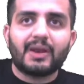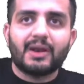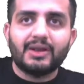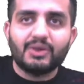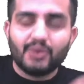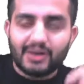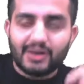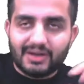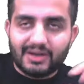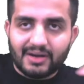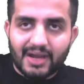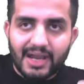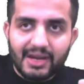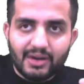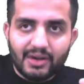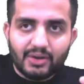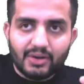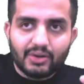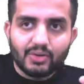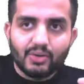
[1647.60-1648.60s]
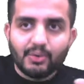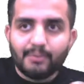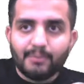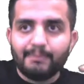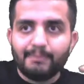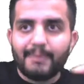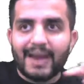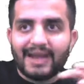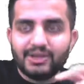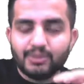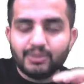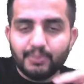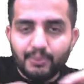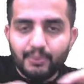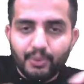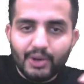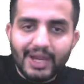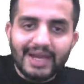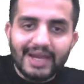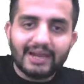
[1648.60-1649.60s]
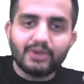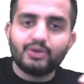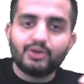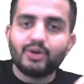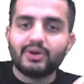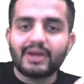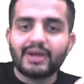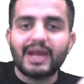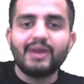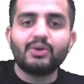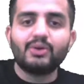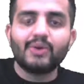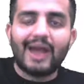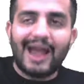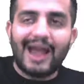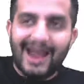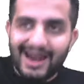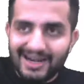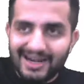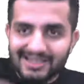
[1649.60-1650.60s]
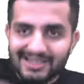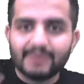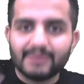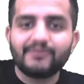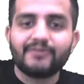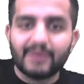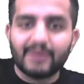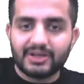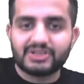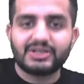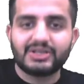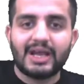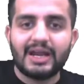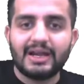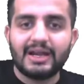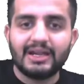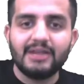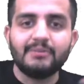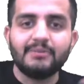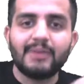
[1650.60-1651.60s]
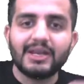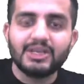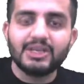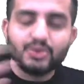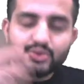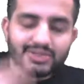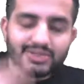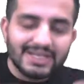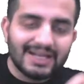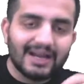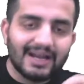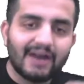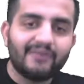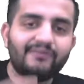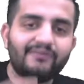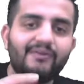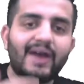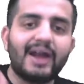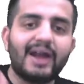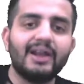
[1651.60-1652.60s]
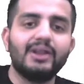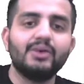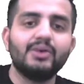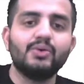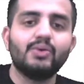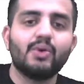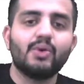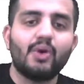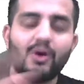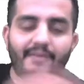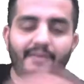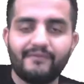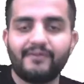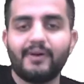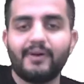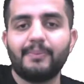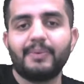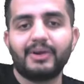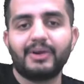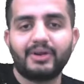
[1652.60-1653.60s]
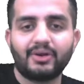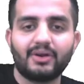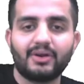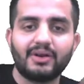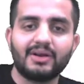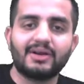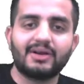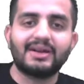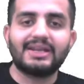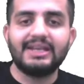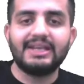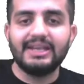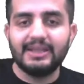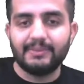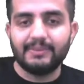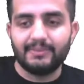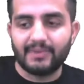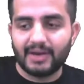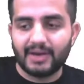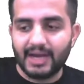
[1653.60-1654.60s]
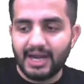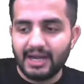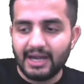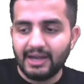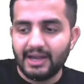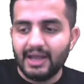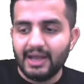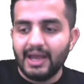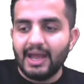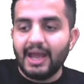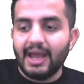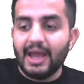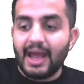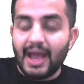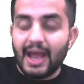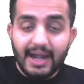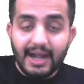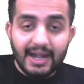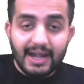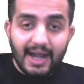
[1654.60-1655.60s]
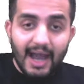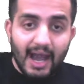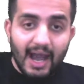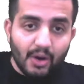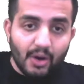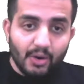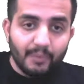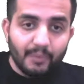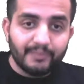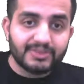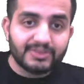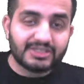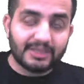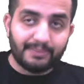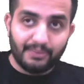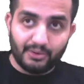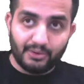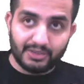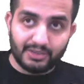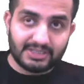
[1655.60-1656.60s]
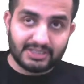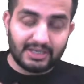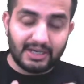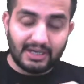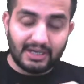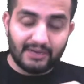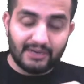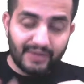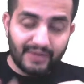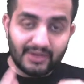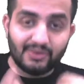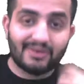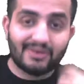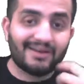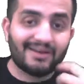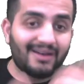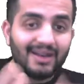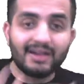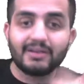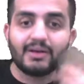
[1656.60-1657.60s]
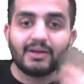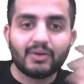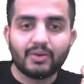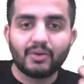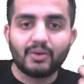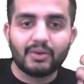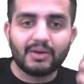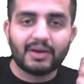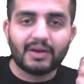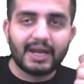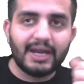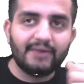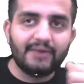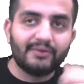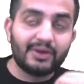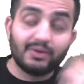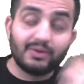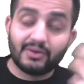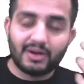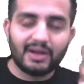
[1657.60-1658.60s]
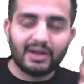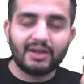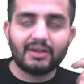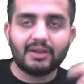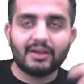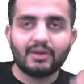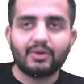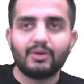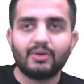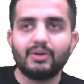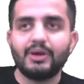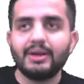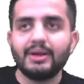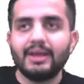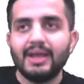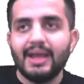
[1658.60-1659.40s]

you are trying to manipulate, you're trying to add some functionality by using a value of a particular key, right? And now suppose when you're running the code, right, when you're running the code,